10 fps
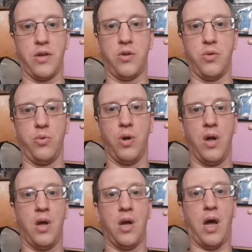I do,
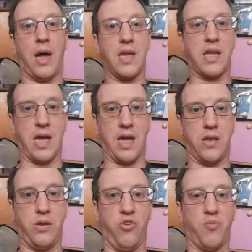I
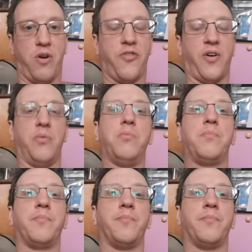can use my phone